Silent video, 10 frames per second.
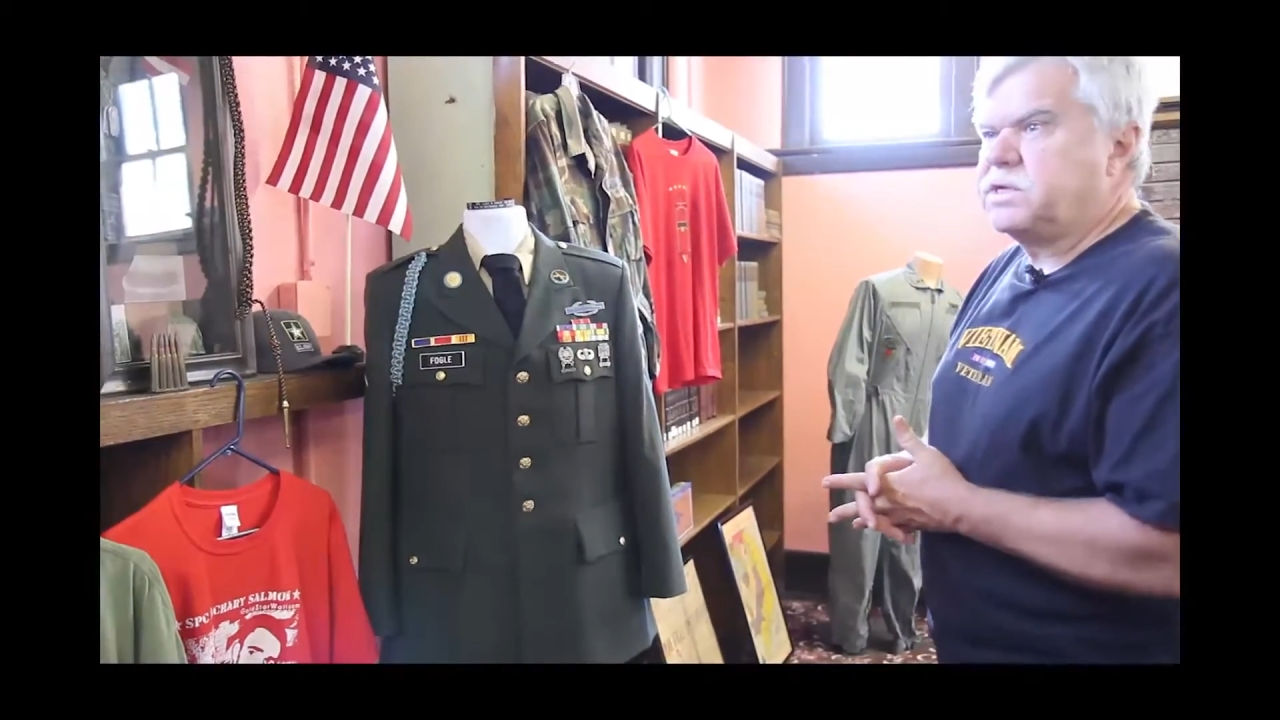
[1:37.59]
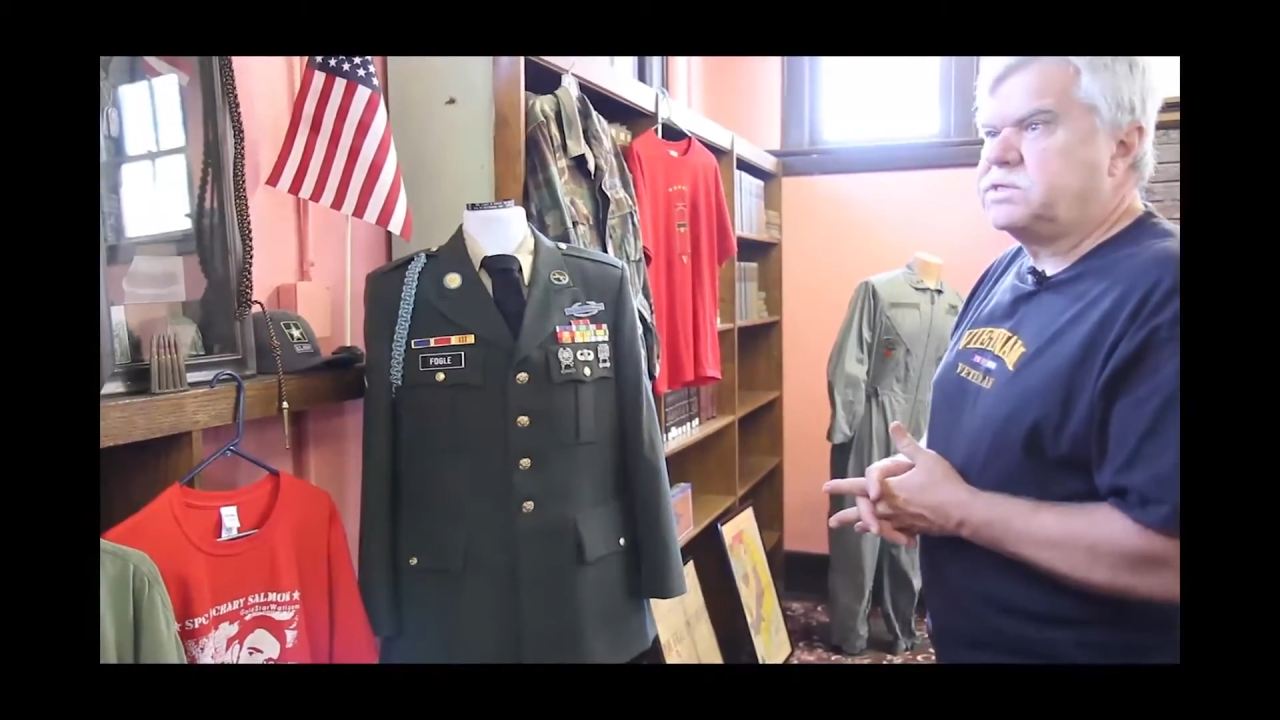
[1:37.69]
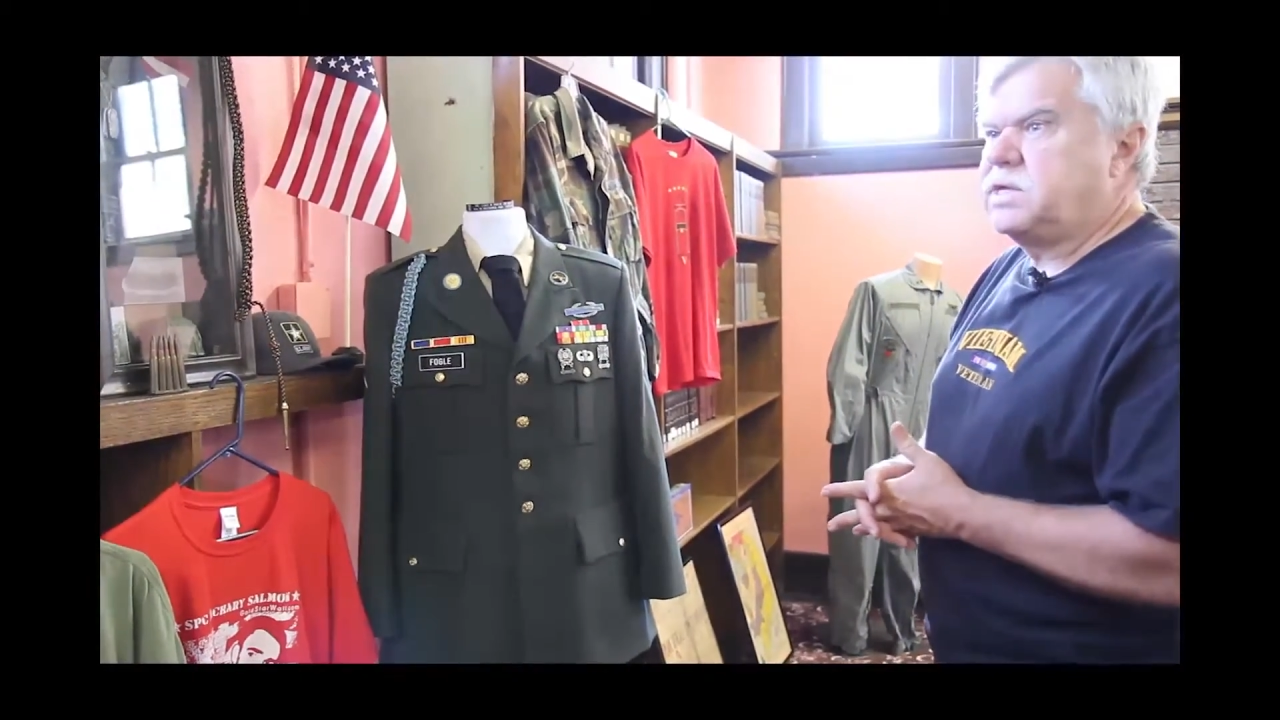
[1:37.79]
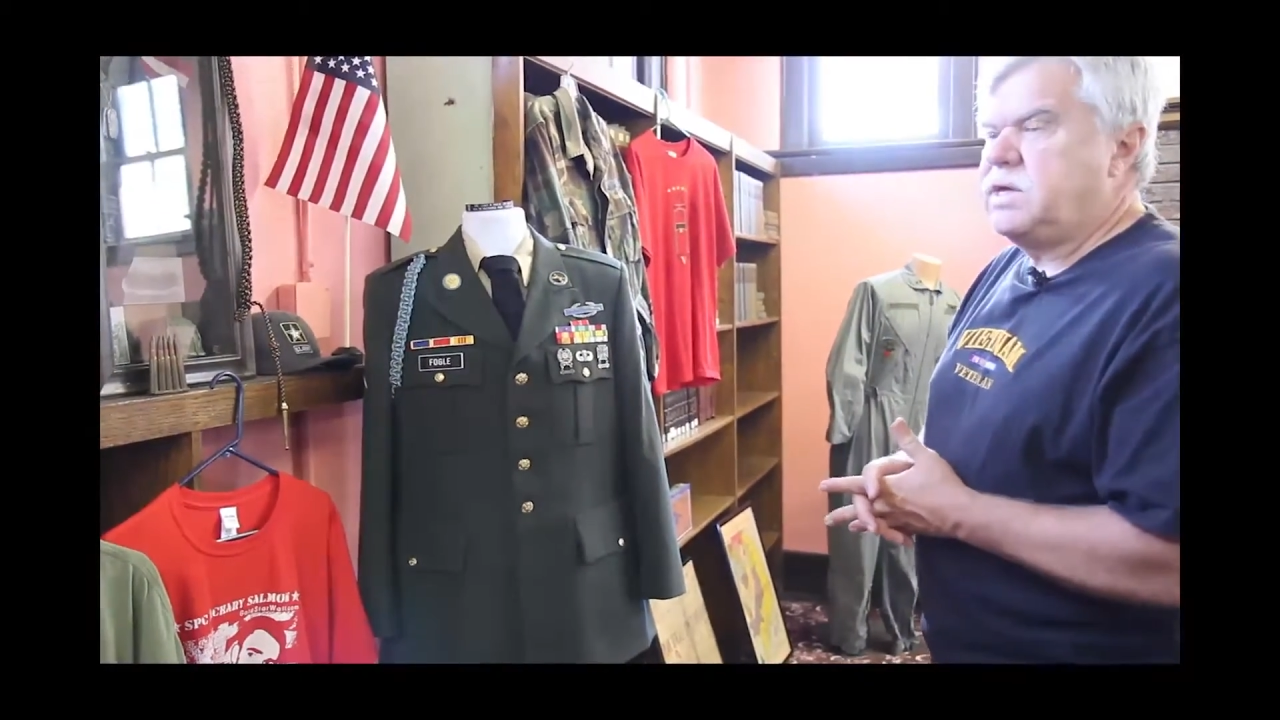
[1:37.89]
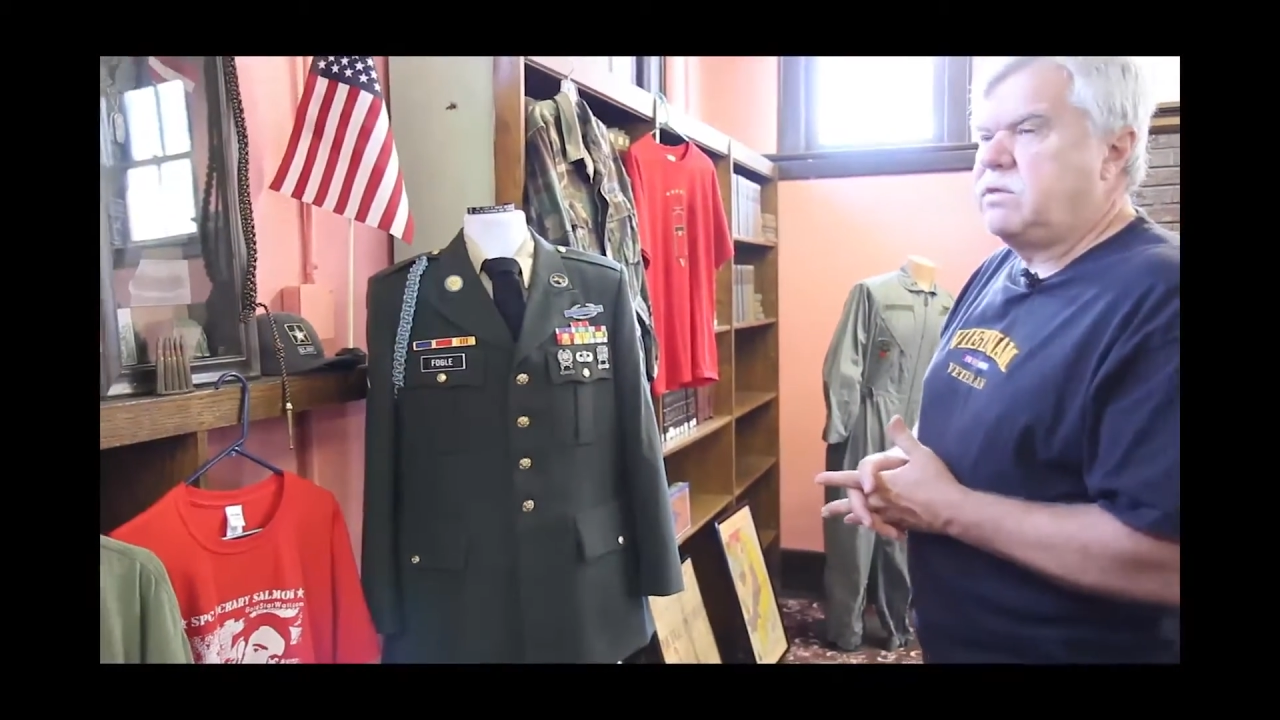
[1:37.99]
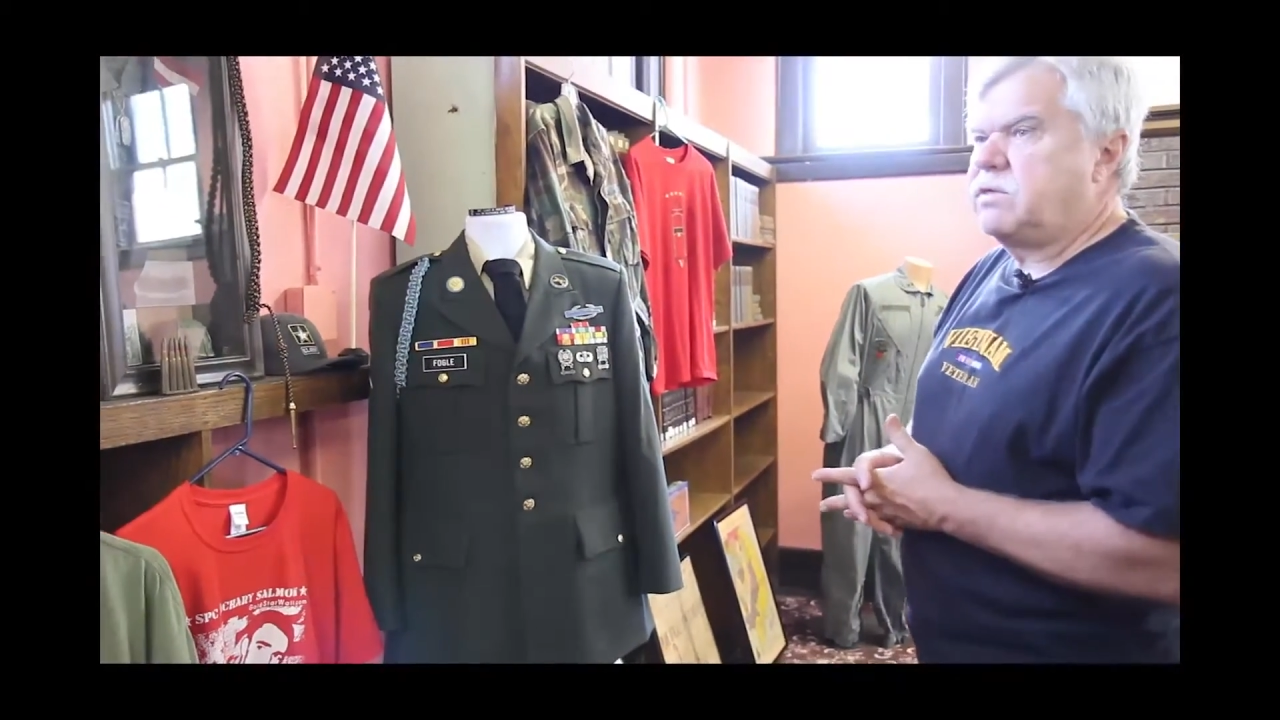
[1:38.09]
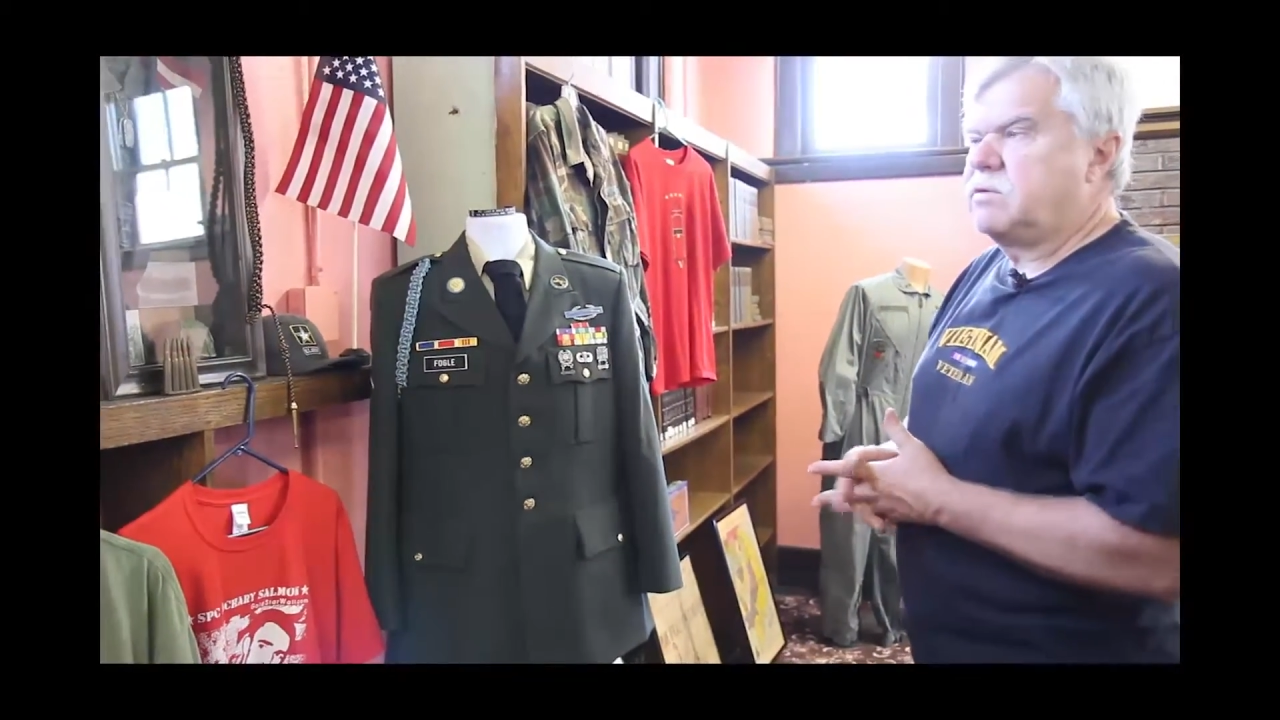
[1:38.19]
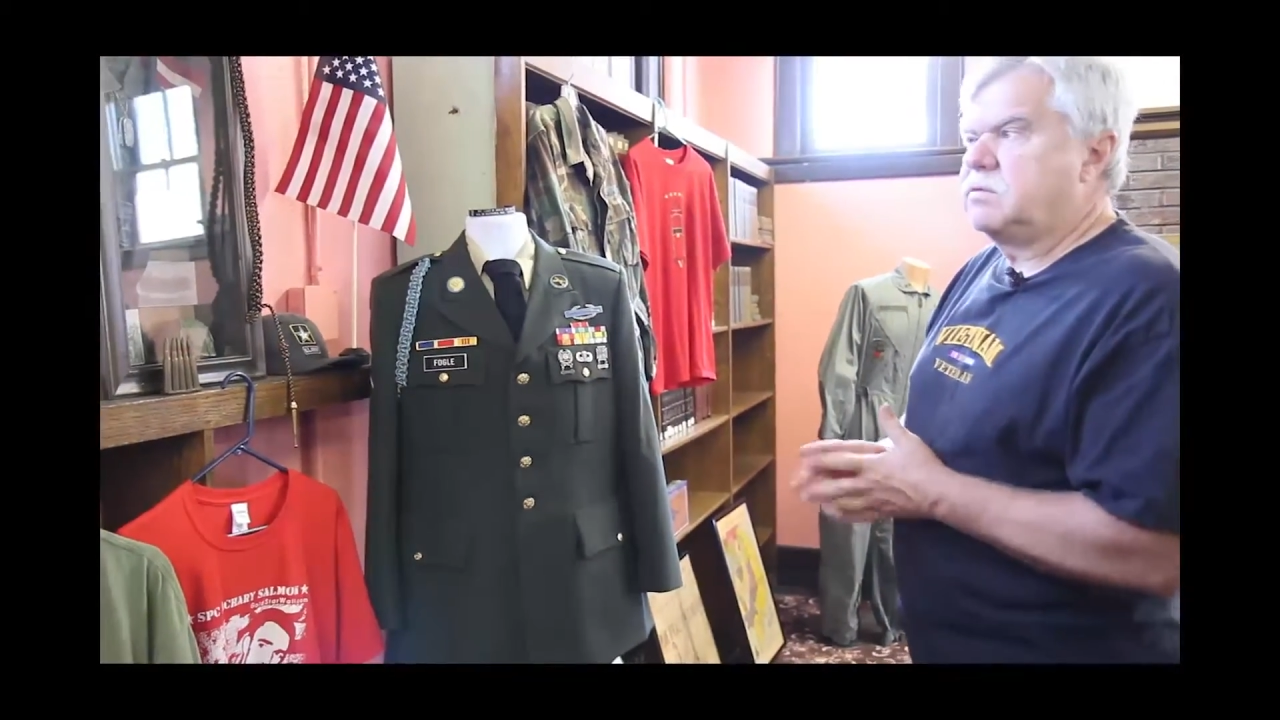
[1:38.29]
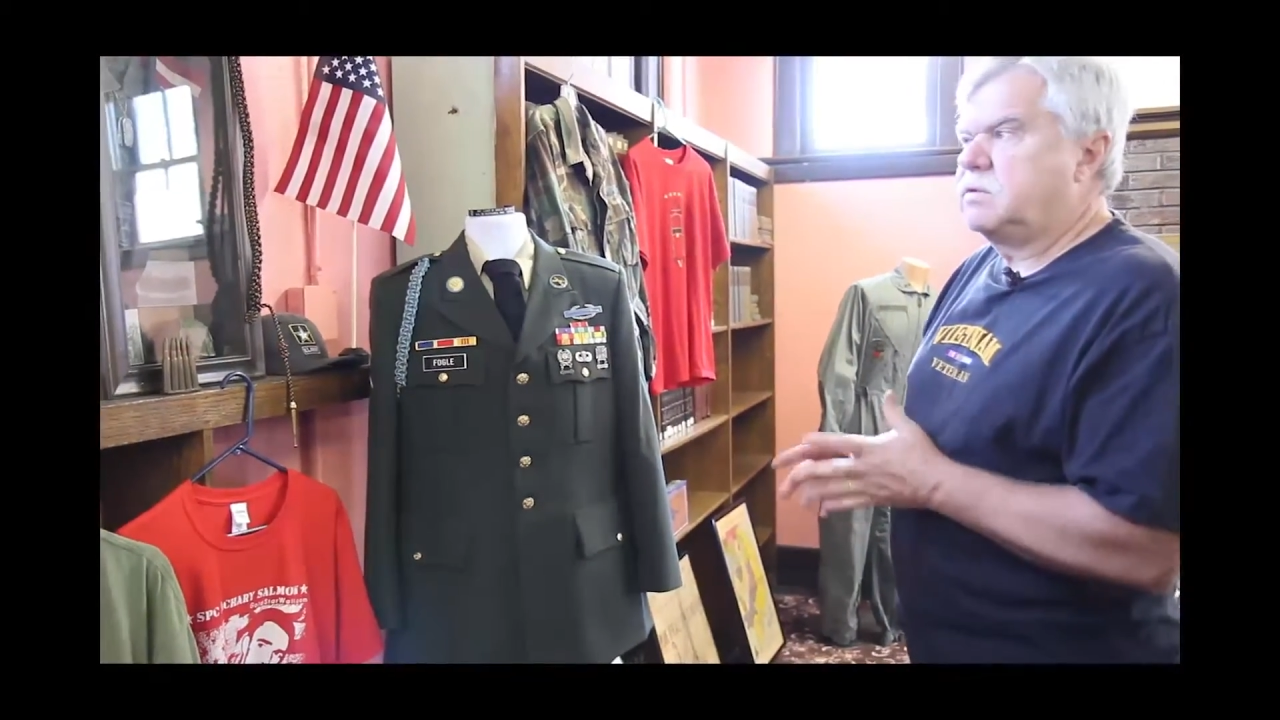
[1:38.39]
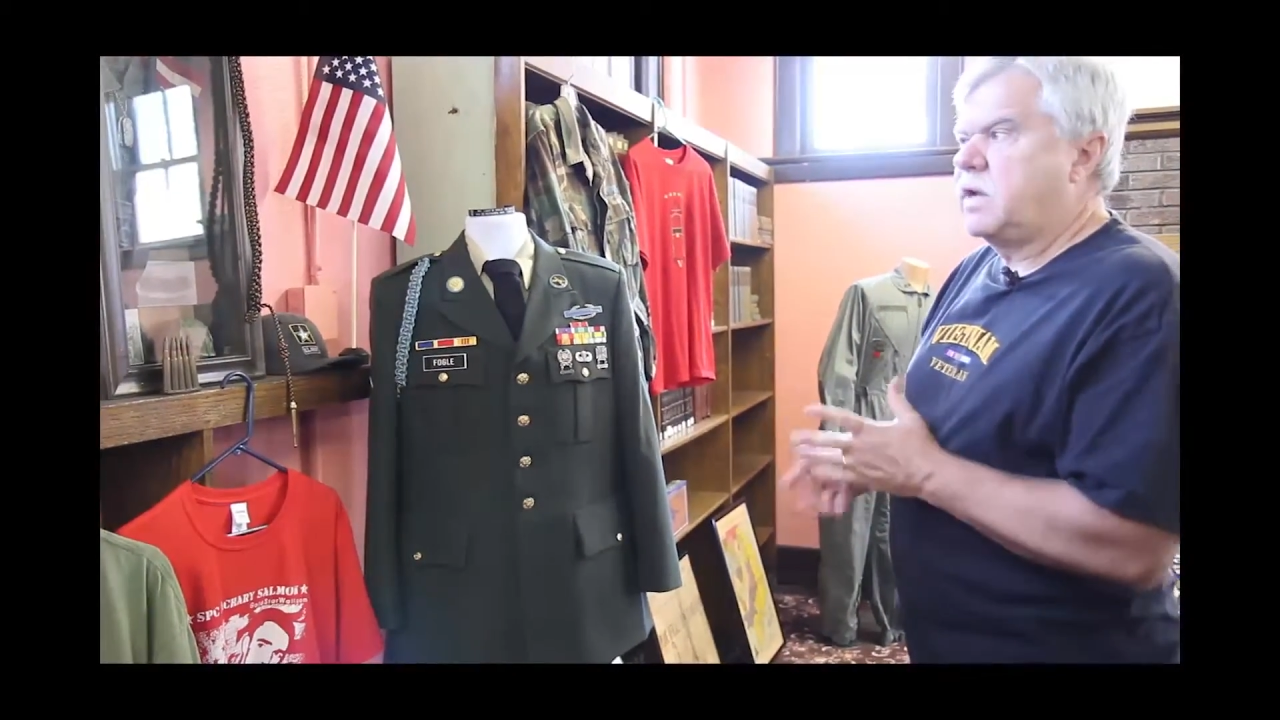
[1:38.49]
the
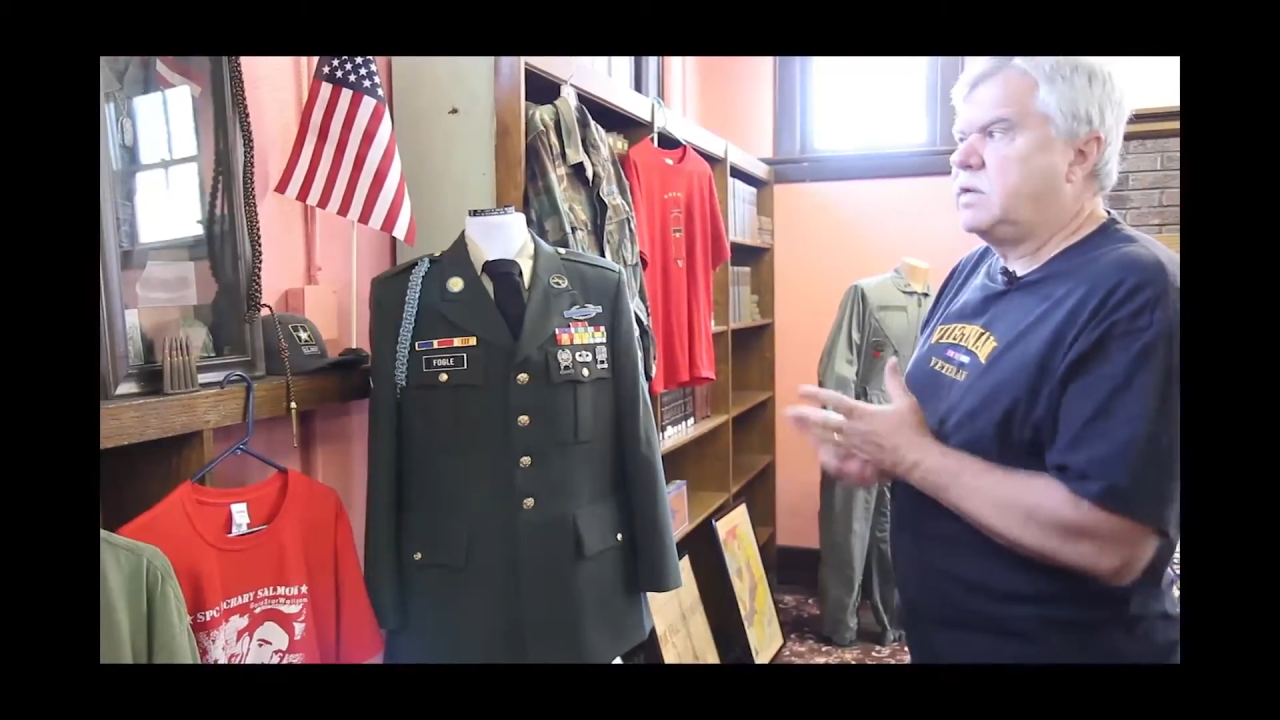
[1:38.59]
16th,